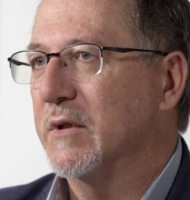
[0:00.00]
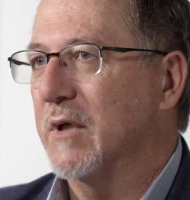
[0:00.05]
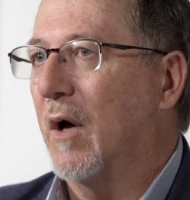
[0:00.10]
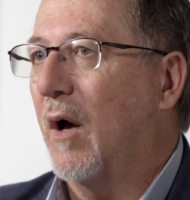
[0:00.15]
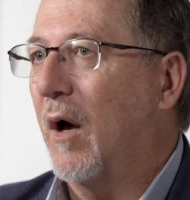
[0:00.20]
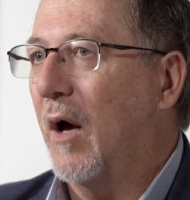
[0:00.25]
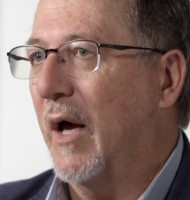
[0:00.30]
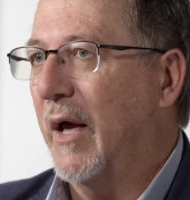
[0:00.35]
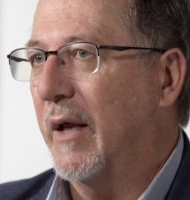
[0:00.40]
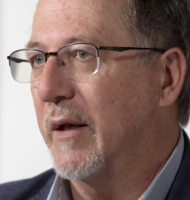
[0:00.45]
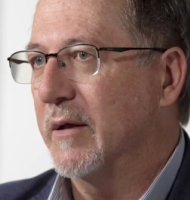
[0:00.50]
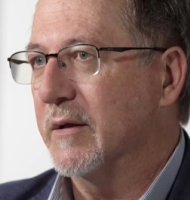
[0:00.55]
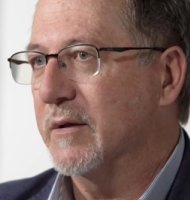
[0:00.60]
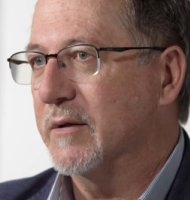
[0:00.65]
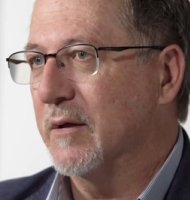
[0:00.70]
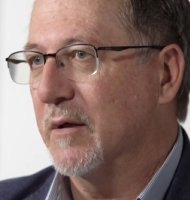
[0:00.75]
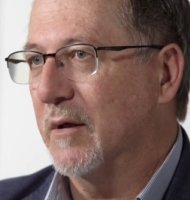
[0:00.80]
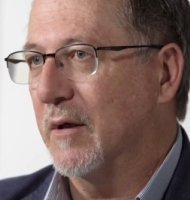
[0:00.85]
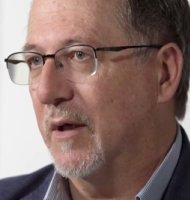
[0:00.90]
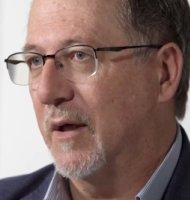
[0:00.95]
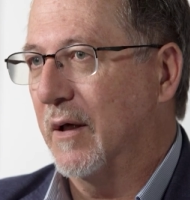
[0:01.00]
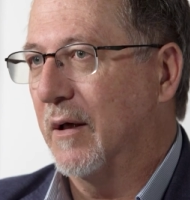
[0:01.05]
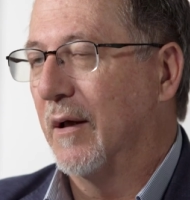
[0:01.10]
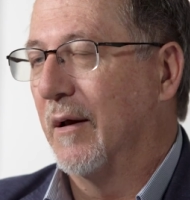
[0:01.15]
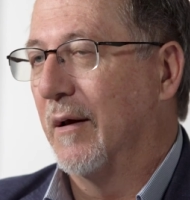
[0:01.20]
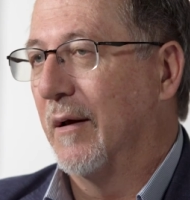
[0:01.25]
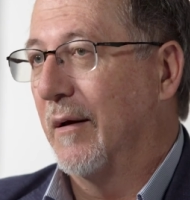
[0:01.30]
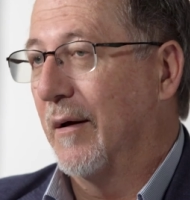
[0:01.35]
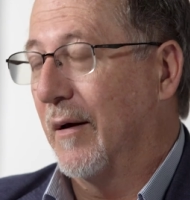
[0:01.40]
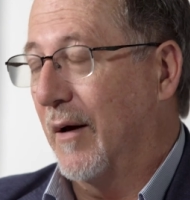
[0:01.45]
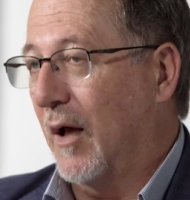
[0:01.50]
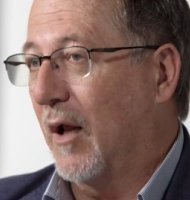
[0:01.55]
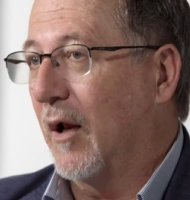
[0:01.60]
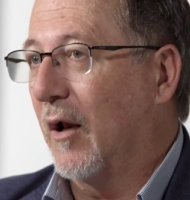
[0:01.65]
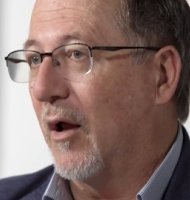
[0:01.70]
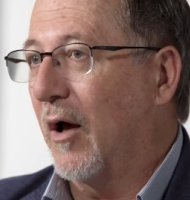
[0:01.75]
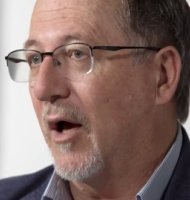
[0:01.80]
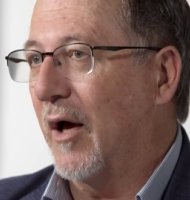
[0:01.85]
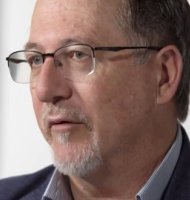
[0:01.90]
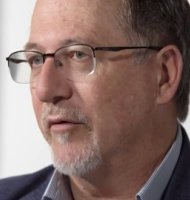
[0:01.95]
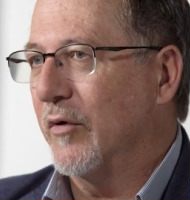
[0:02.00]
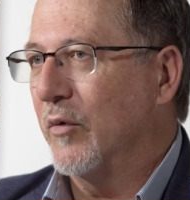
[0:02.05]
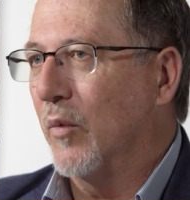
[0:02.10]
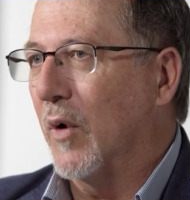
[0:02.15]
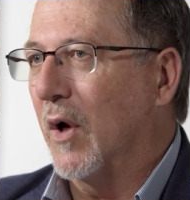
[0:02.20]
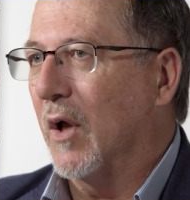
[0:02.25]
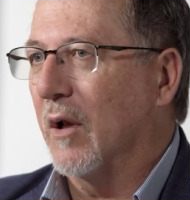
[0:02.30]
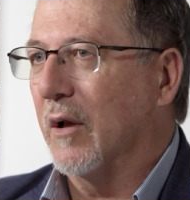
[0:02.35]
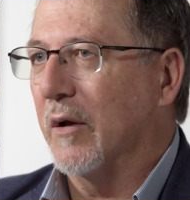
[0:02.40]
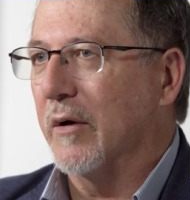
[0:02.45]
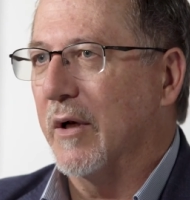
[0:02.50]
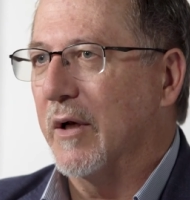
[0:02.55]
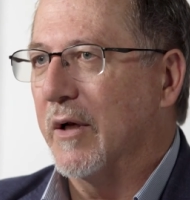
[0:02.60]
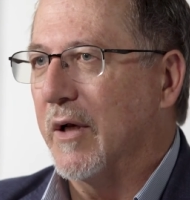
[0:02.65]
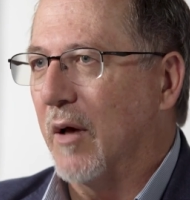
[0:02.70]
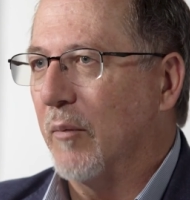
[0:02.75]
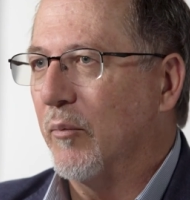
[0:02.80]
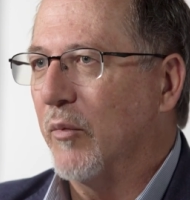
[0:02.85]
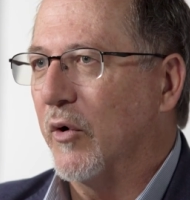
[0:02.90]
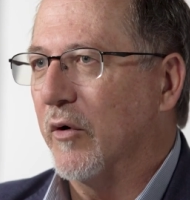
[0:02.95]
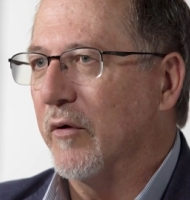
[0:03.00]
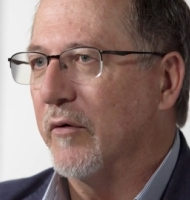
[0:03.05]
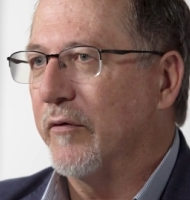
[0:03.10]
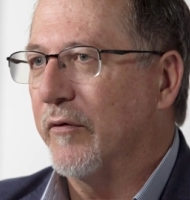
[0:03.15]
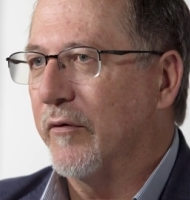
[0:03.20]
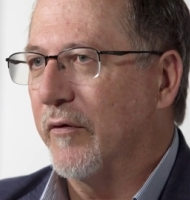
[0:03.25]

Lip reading: So iron is certainly alive and well on a number of